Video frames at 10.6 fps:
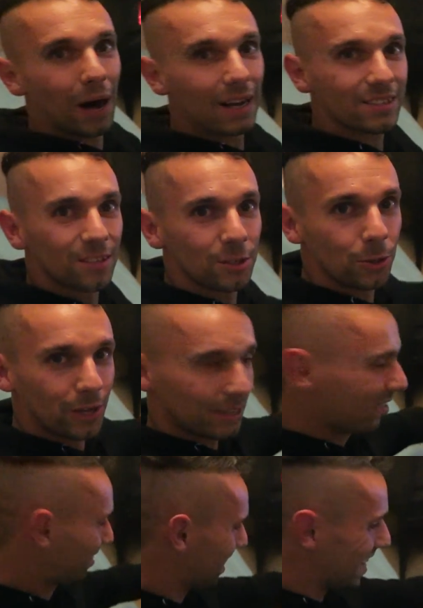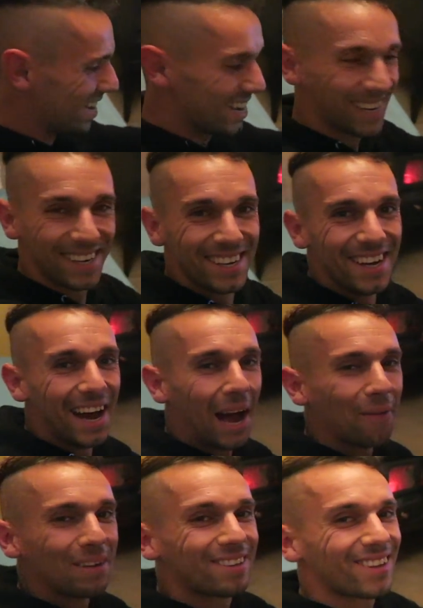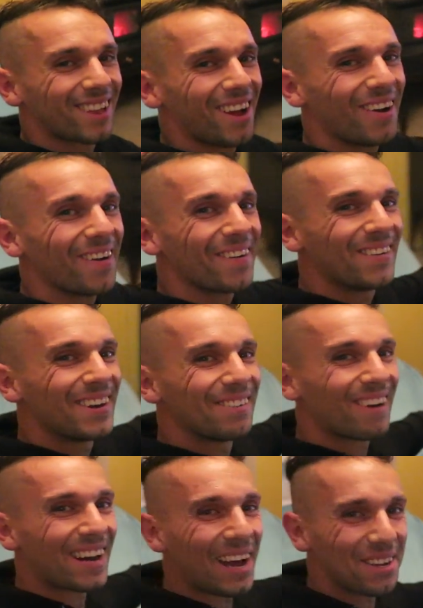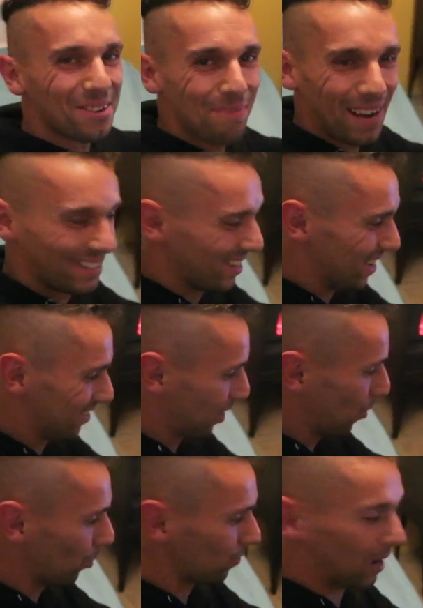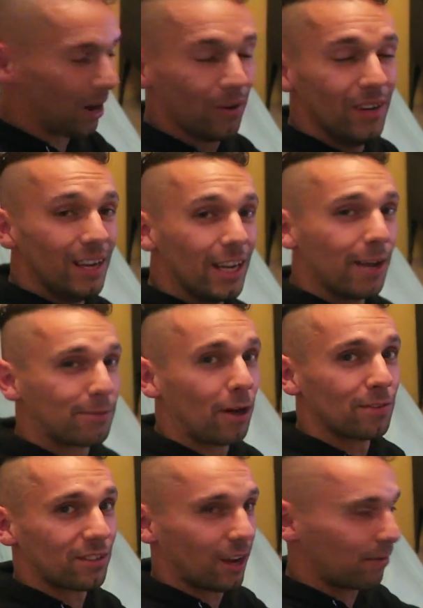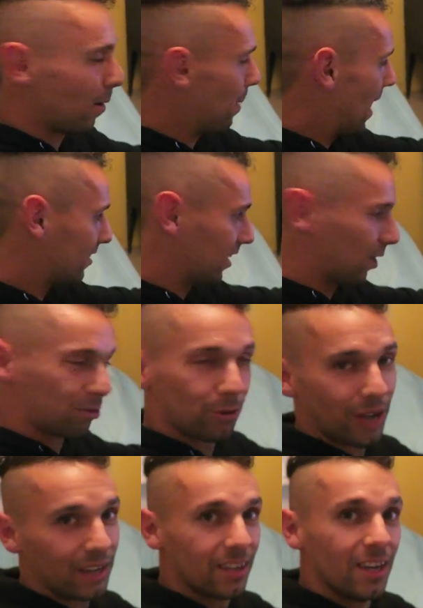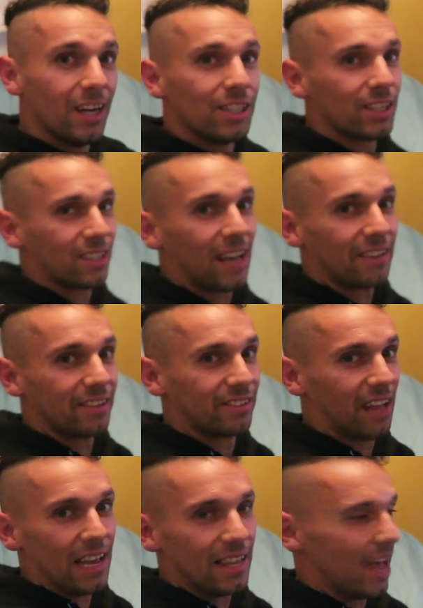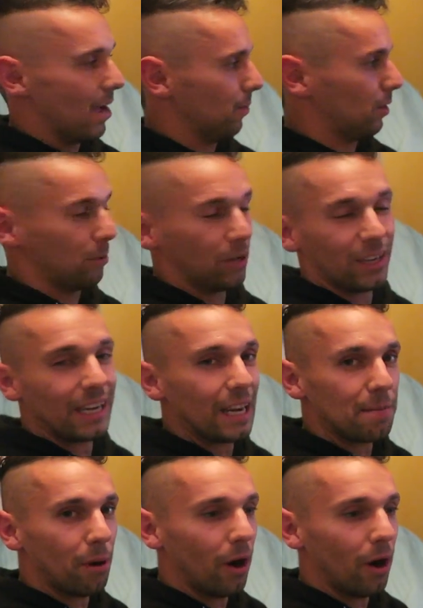but you can see how we slowly run out of space here. So all of our leftover stuff, our bags and our suitcase just has to stay there and we can put it in a neat